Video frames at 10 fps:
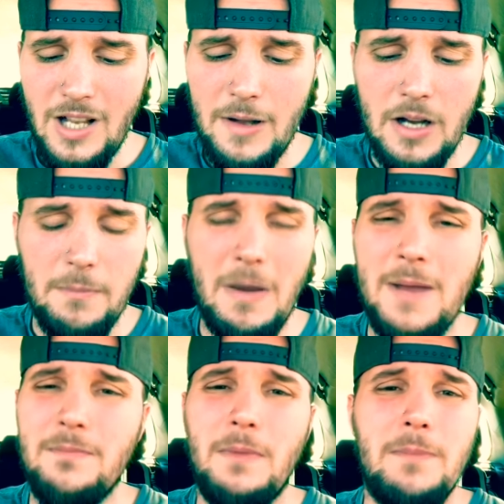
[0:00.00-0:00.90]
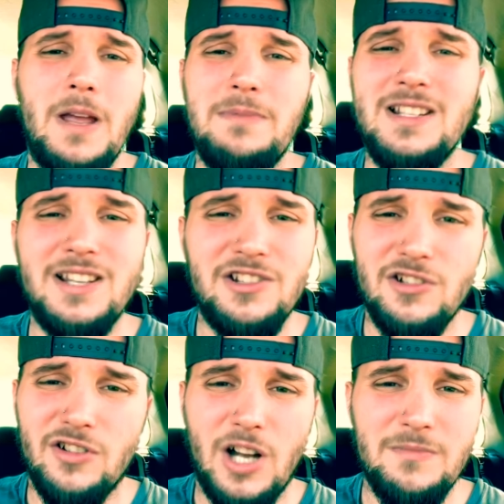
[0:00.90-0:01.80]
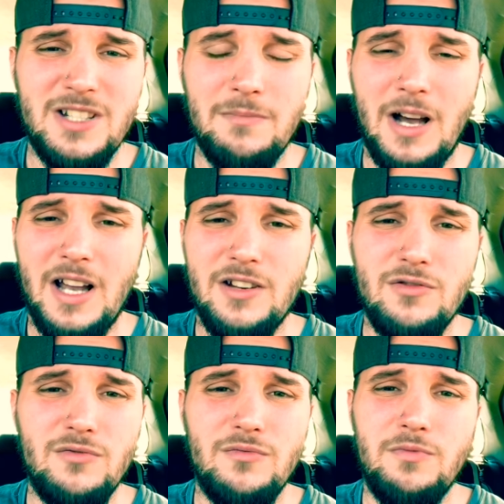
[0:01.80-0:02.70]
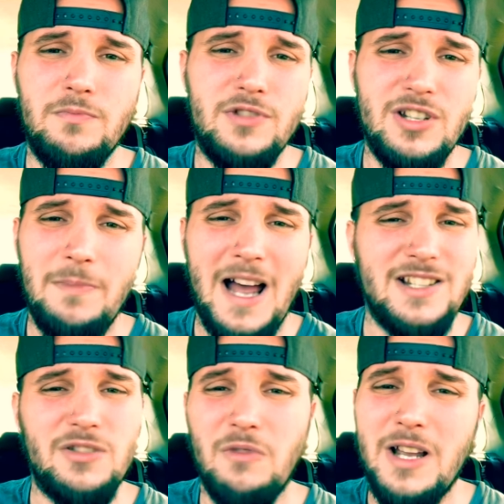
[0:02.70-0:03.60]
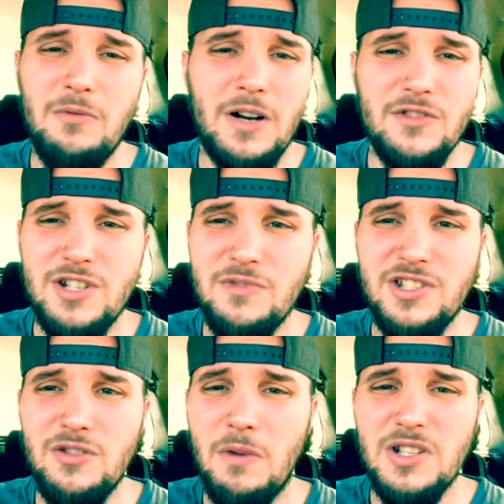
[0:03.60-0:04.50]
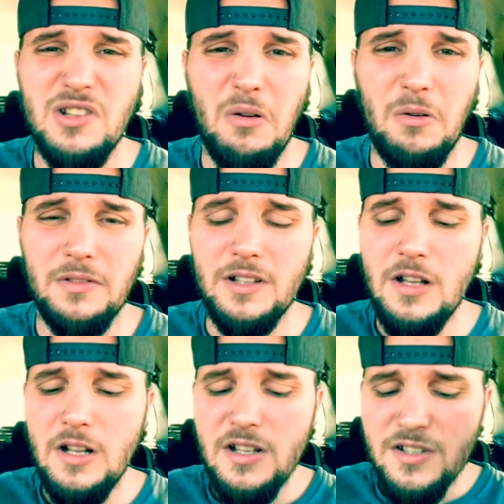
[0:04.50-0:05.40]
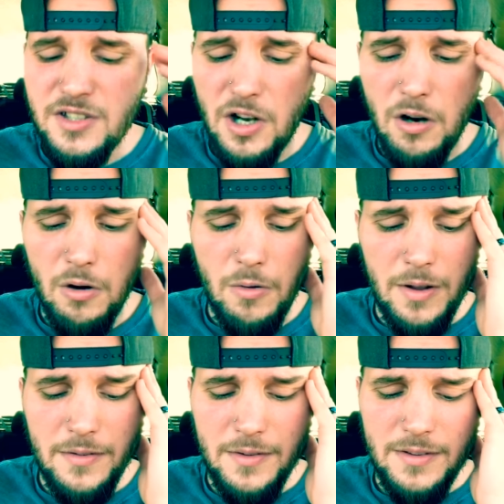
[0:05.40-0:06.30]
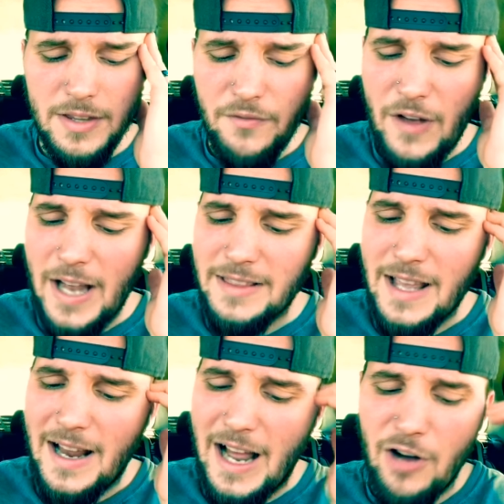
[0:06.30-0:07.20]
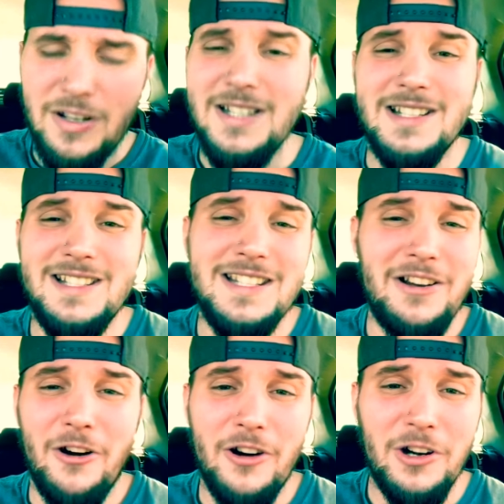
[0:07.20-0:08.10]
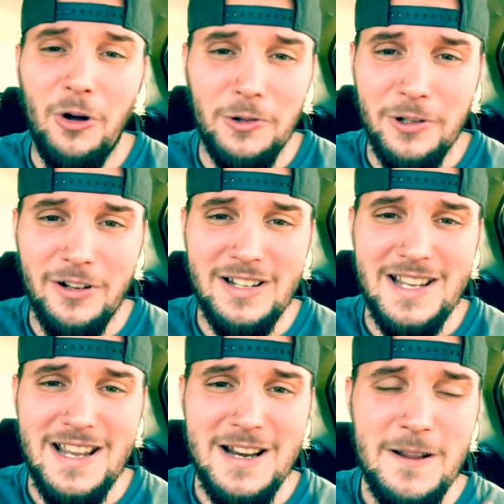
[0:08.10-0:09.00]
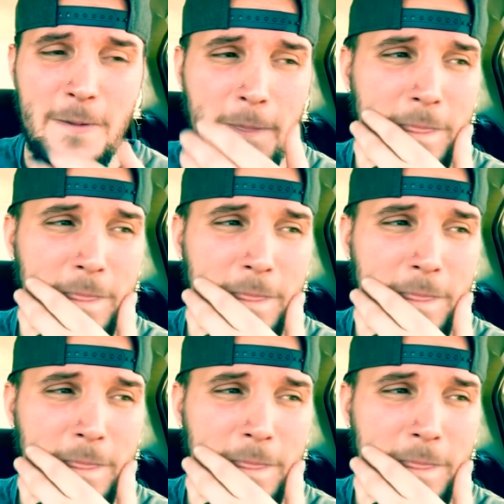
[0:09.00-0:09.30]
uh, my my baby sister comes to mind, who she passed away whenever she was two months old. So the fact that I'll get to see her and hold her again